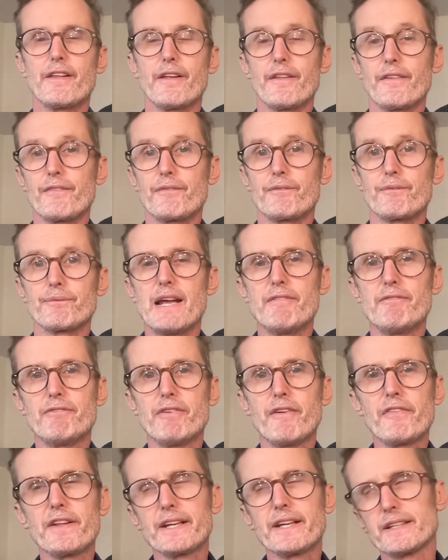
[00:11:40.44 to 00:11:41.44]
that
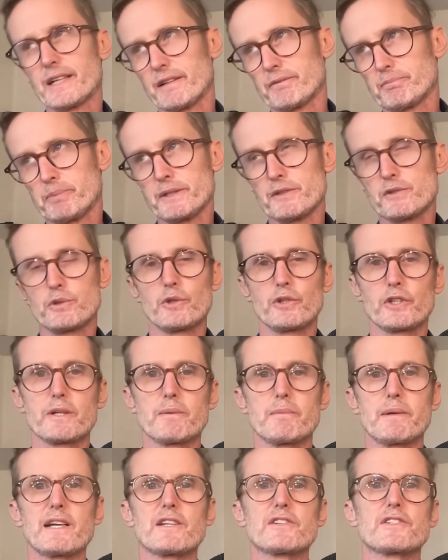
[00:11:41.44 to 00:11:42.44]
everything I've been talking
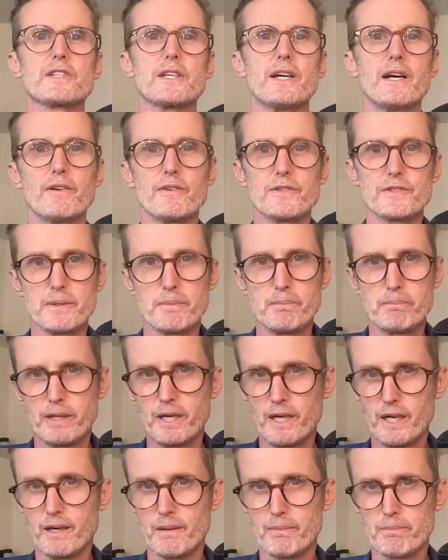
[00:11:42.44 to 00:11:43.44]
about serves a
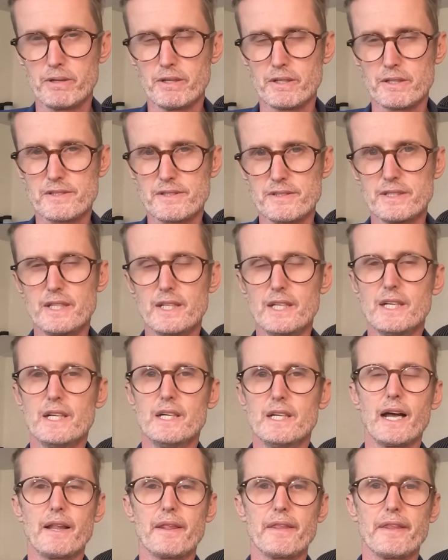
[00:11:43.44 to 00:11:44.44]
purpose.
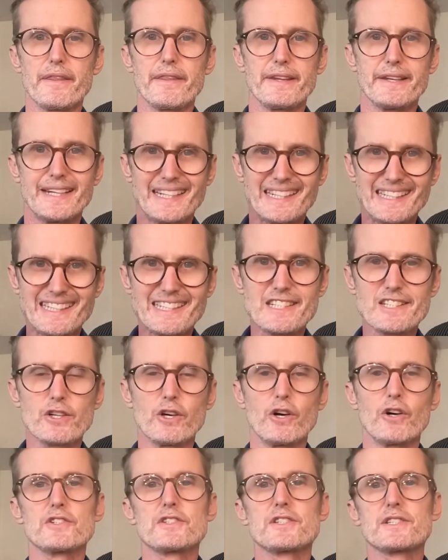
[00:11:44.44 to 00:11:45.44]
And
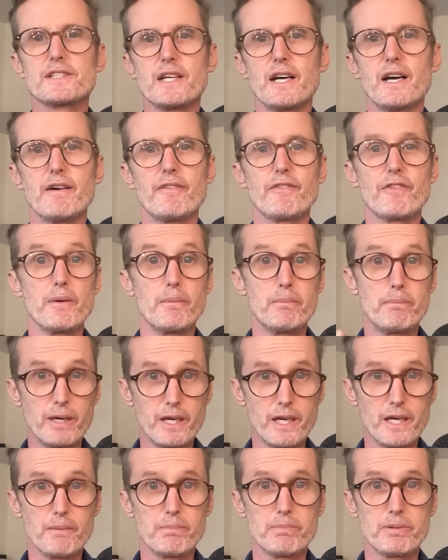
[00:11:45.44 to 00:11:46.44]
e-shots serve the
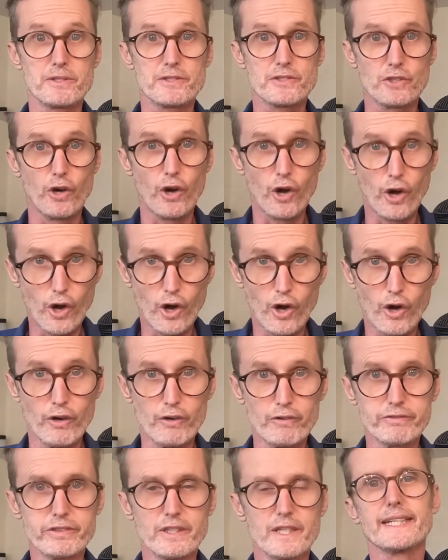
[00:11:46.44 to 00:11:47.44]
purpose
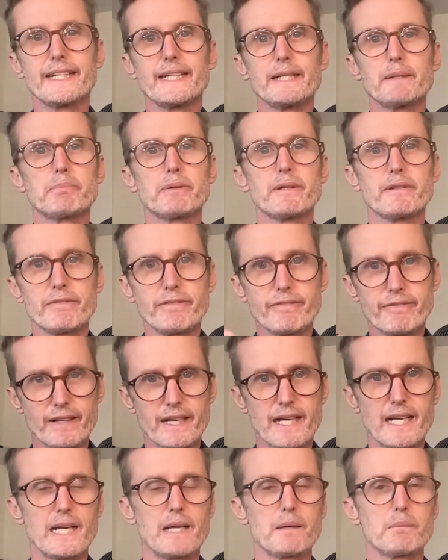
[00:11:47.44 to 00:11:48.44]
of keeping
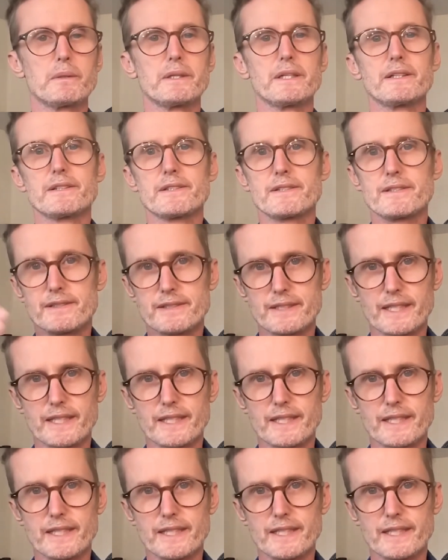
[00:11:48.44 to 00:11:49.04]
families,